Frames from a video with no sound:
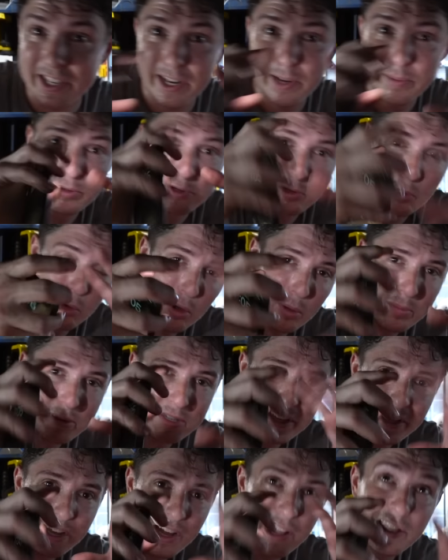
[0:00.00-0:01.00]
it
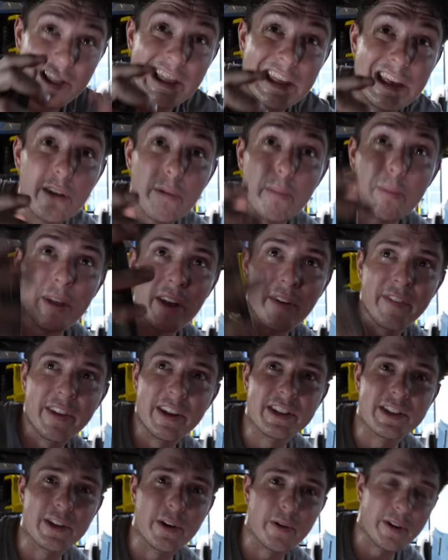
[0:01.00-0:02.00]
absorbs a little bit of
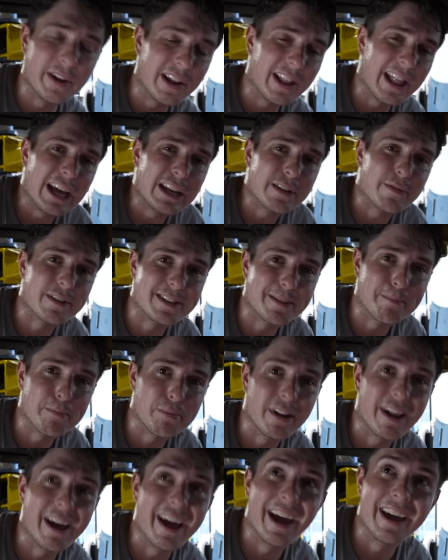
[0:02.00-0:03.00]
it, so it allows for some
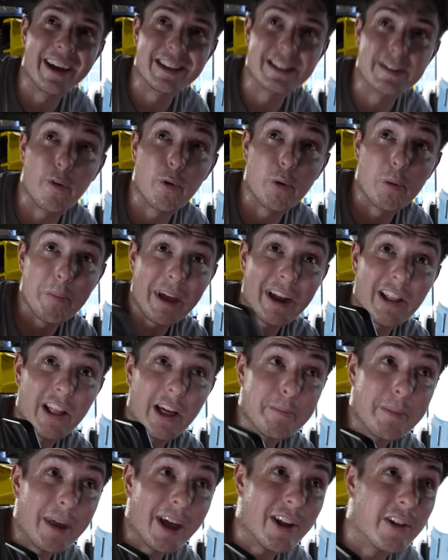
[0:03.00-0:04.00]
play. Because if it were metal
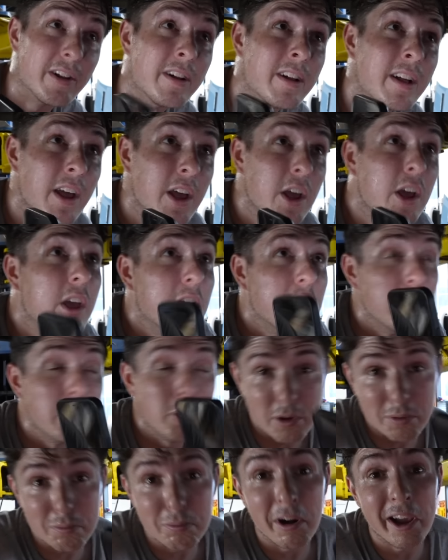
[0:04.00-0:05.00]
on metal, you
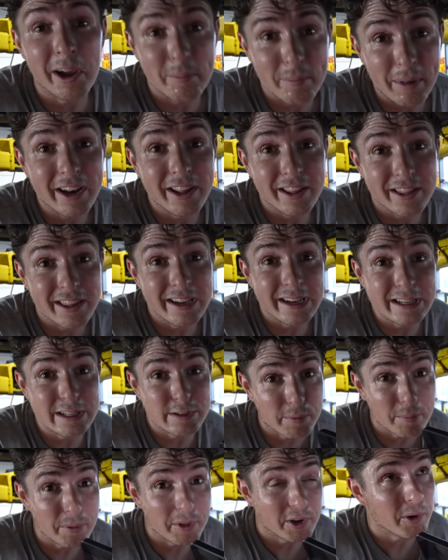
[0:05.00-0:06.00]
would break many things
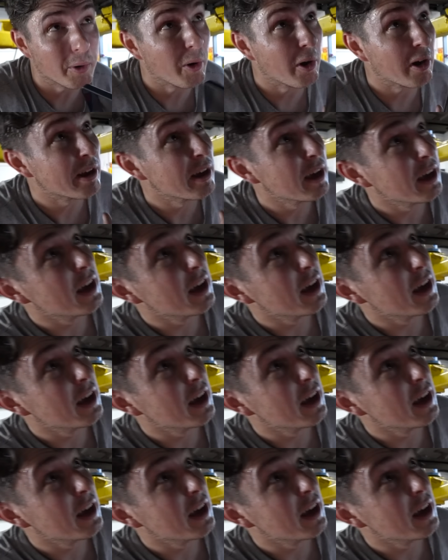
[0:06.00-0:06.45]
from the torque.